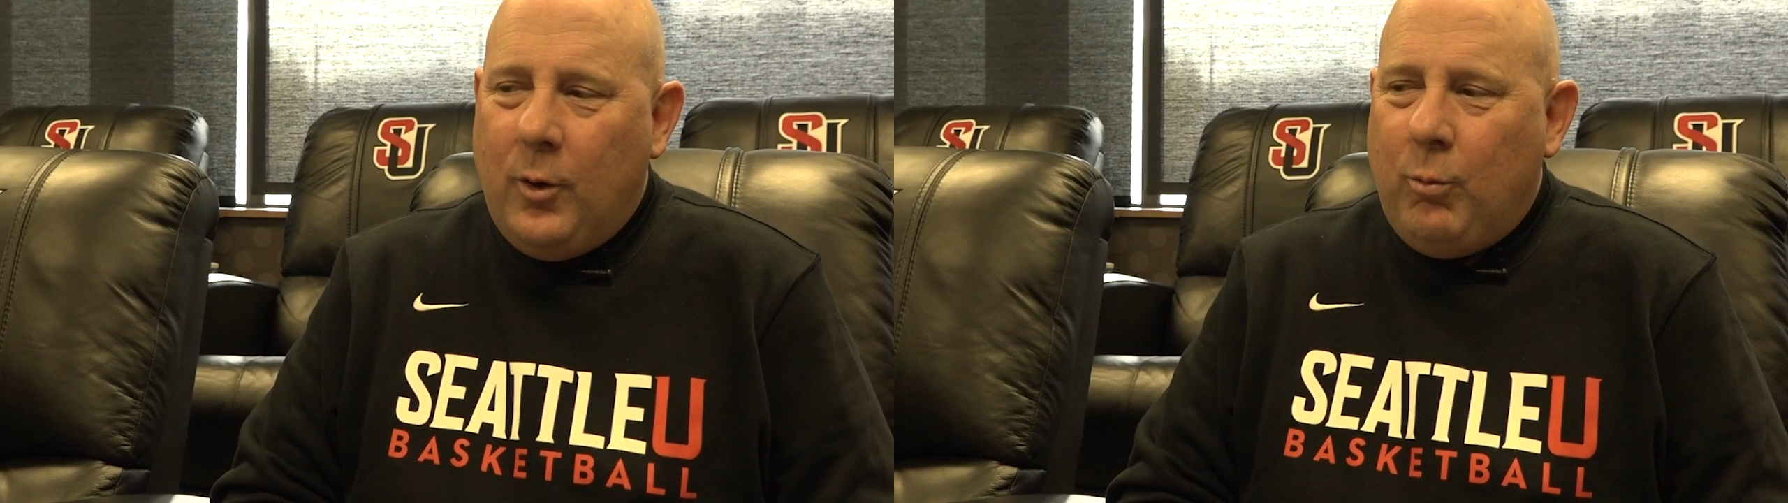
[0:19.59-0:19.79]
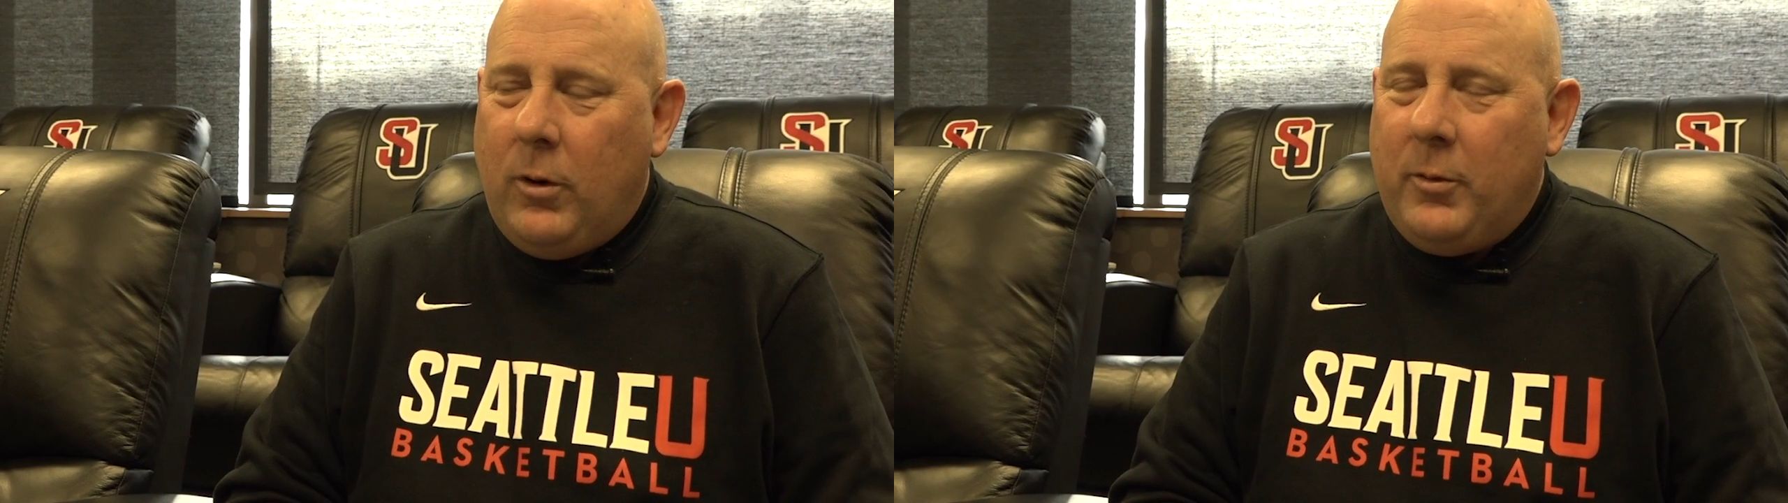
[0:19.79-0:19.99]

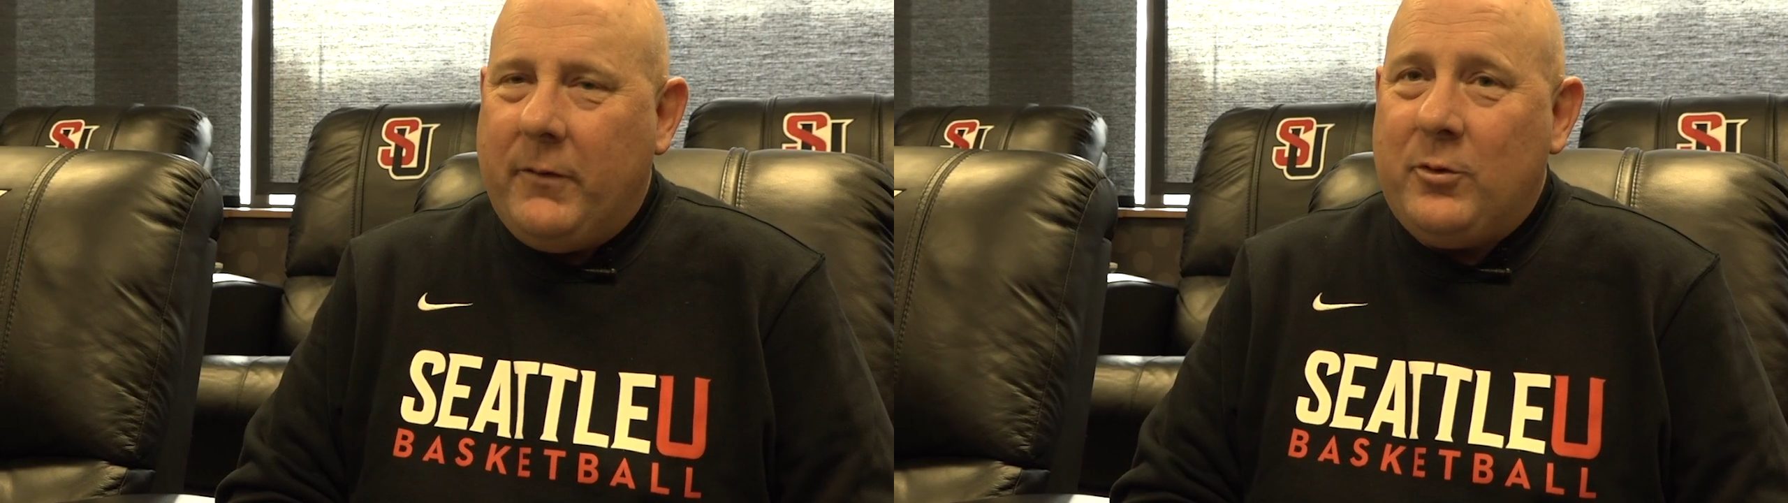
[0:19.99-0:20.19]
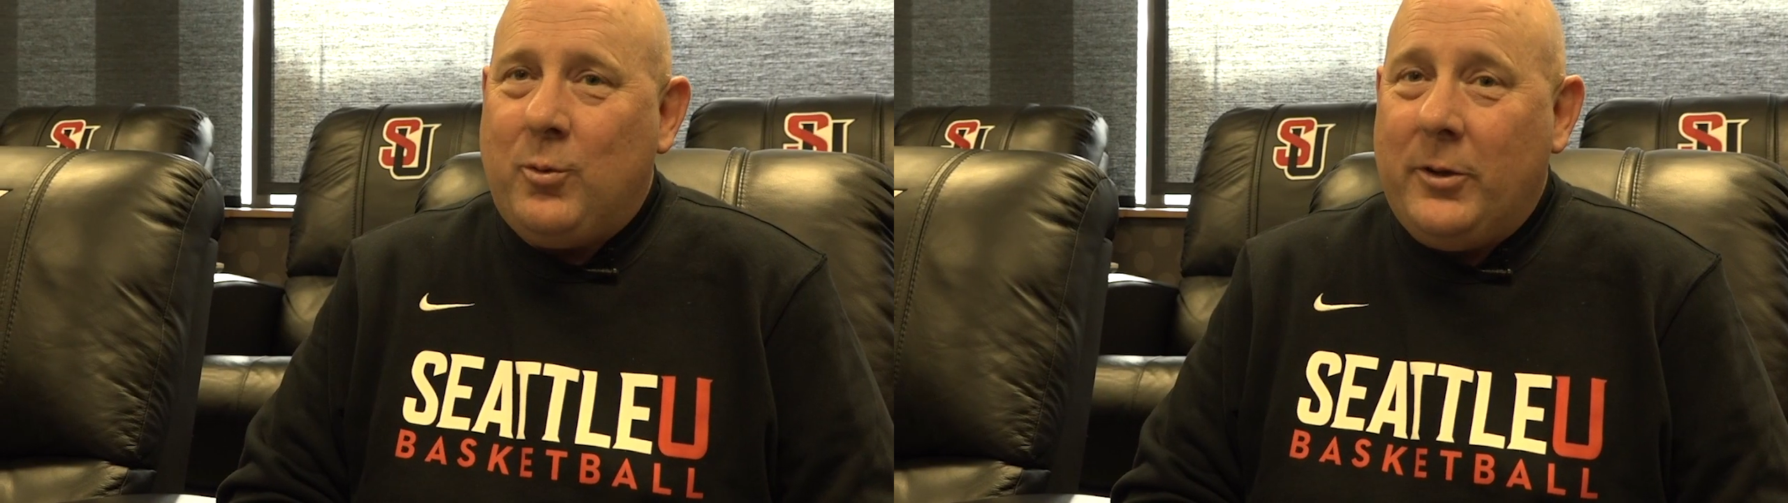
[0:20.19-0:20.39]
Well, we have
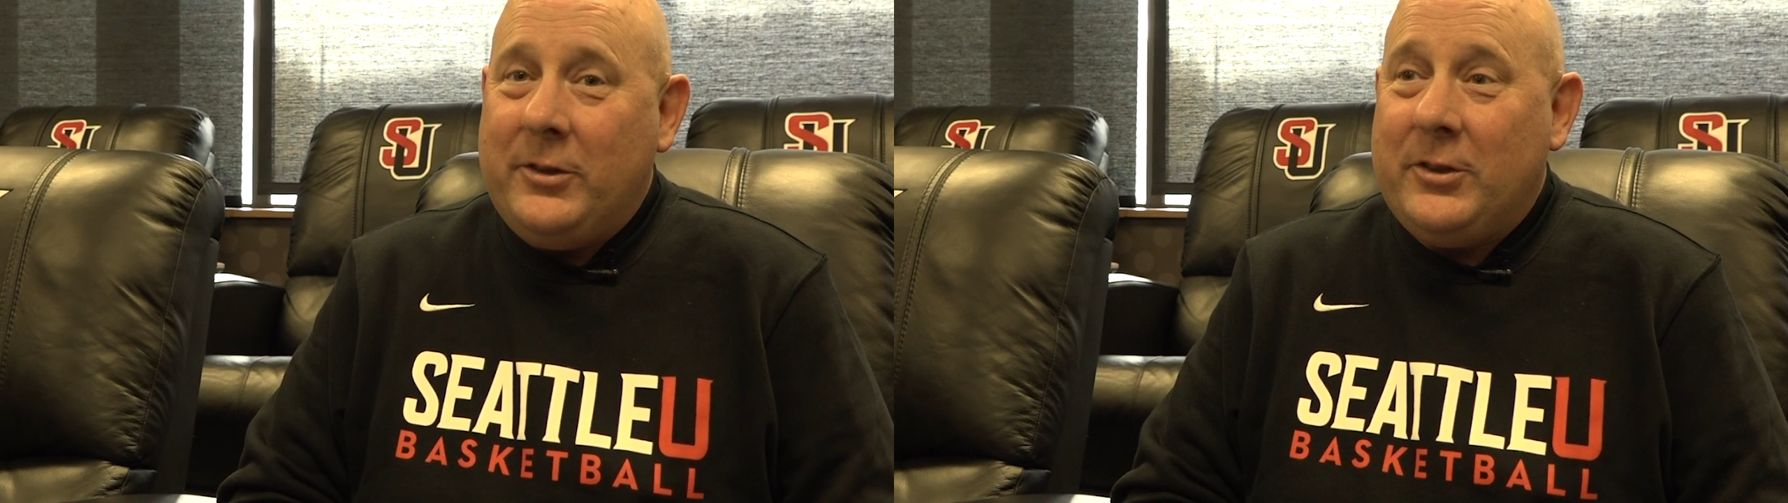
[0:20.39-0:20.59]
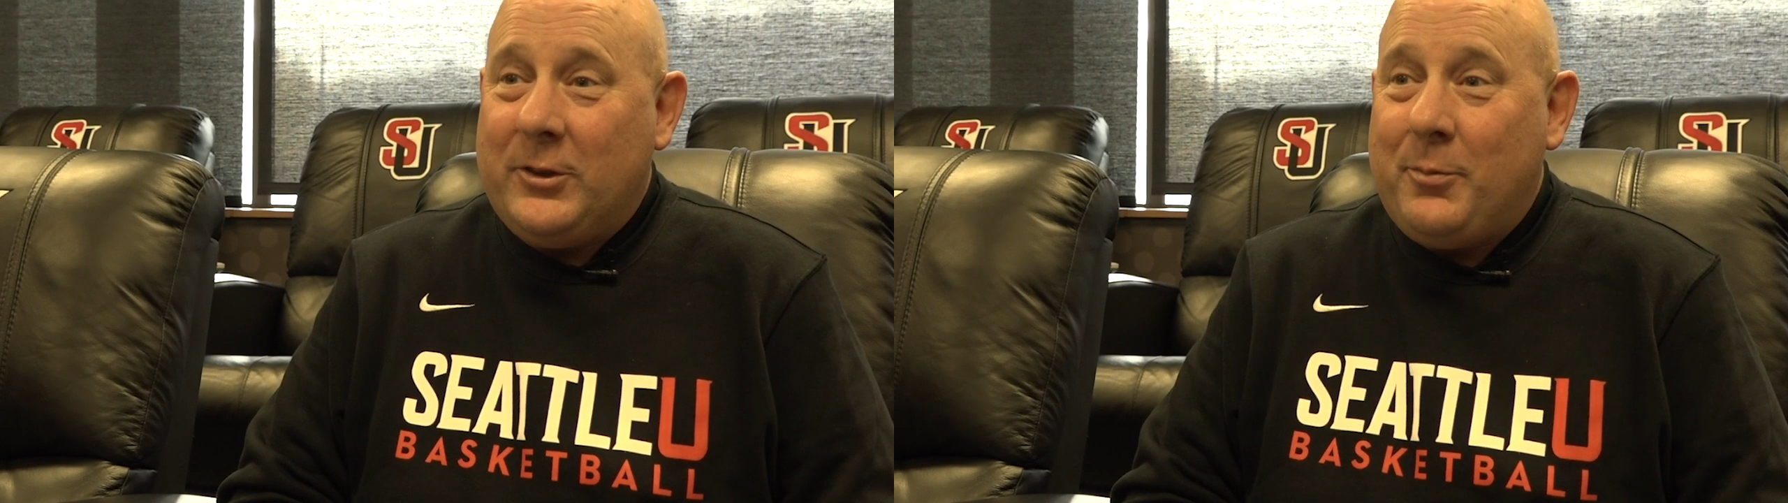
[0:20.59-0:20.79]

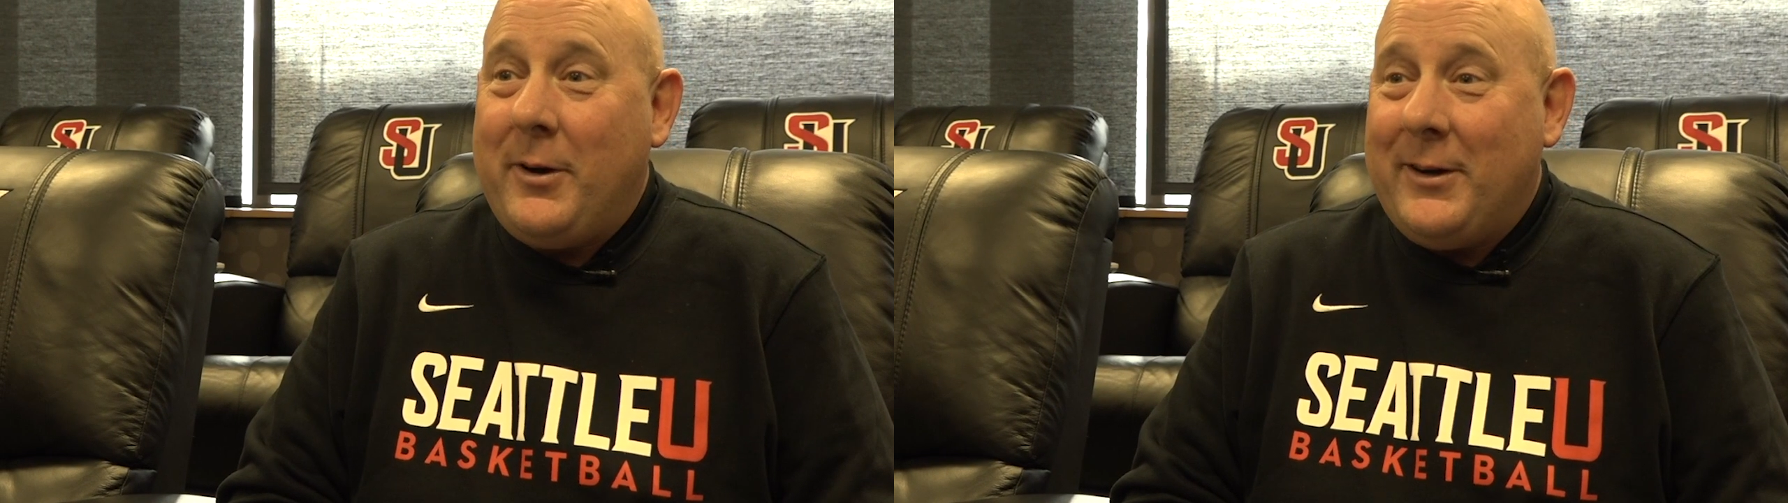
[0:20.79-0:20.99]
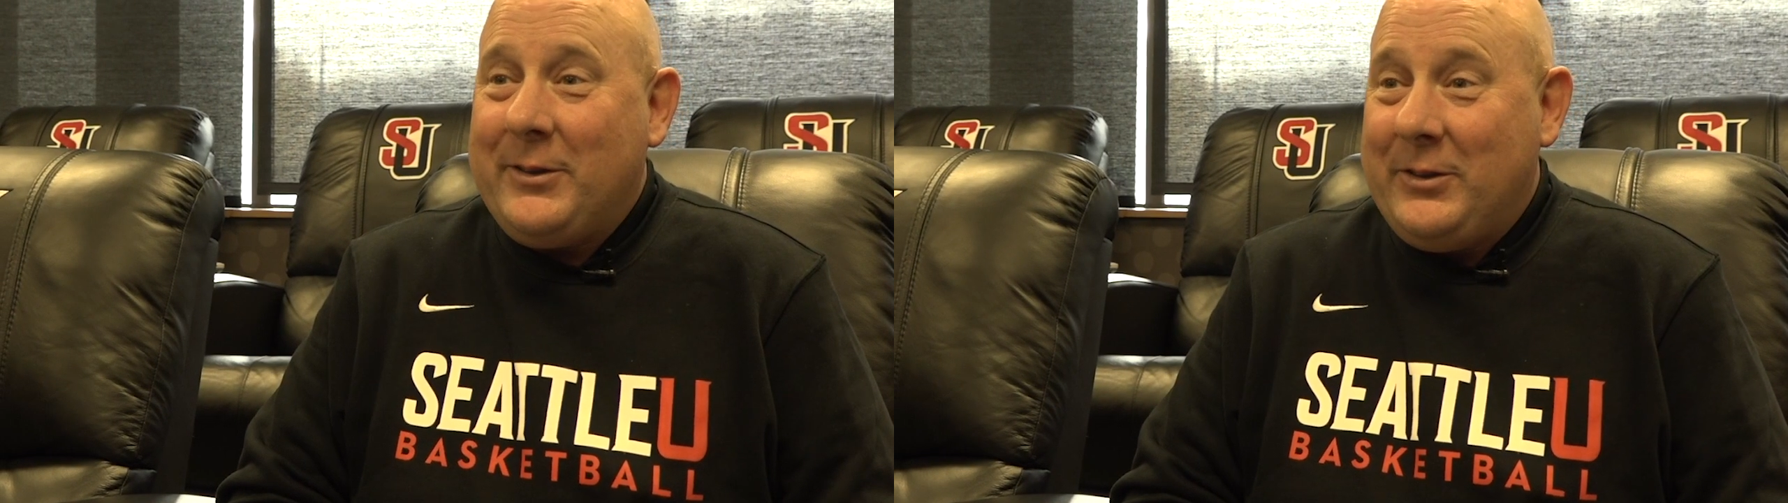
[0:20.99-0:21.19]
26
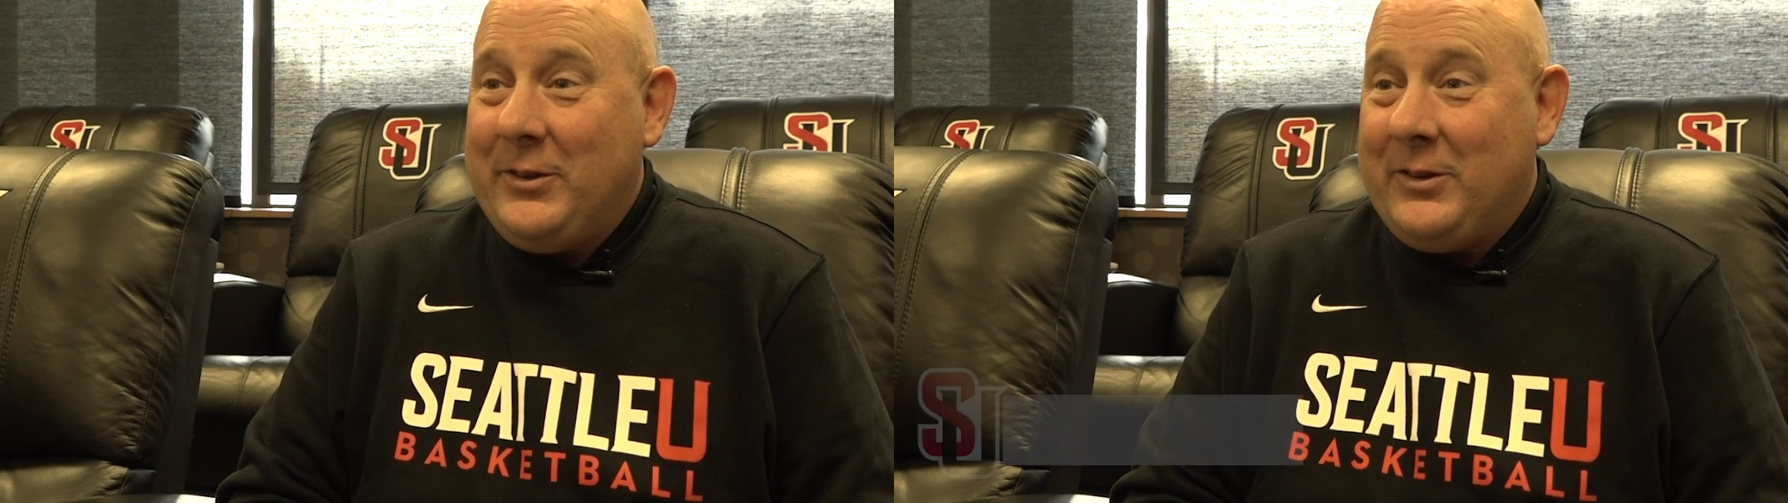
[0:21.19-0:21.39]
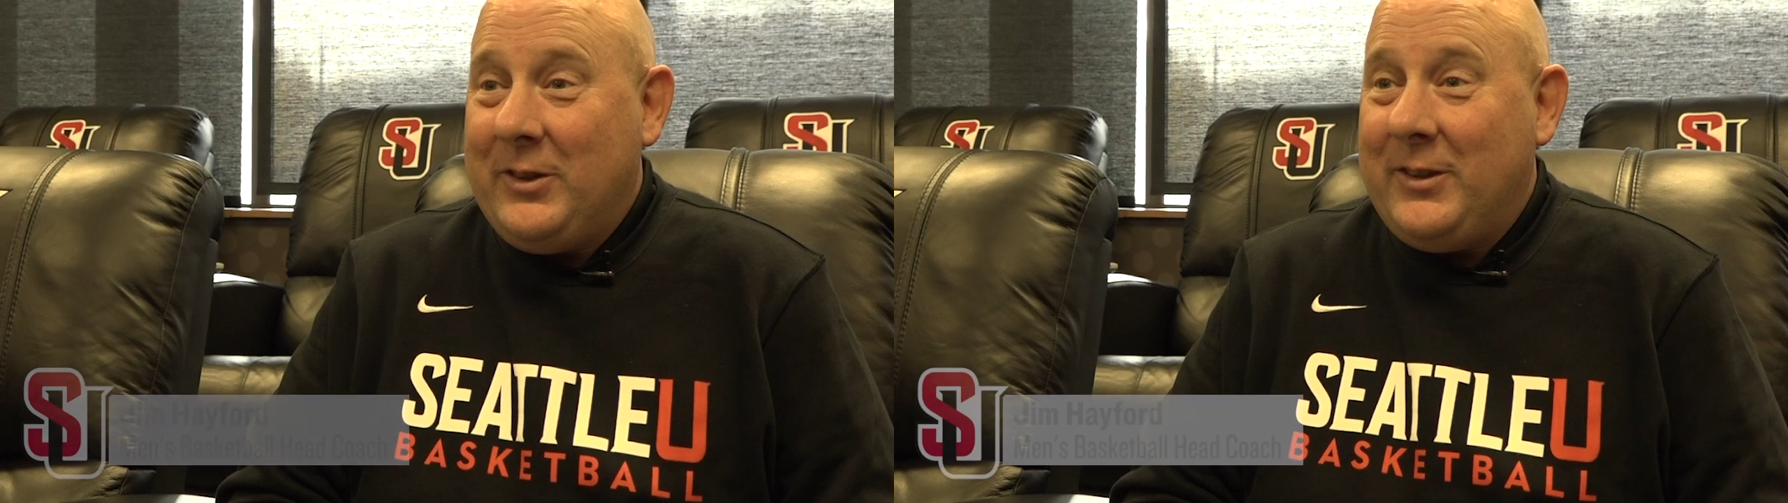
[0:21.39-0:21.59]
practices in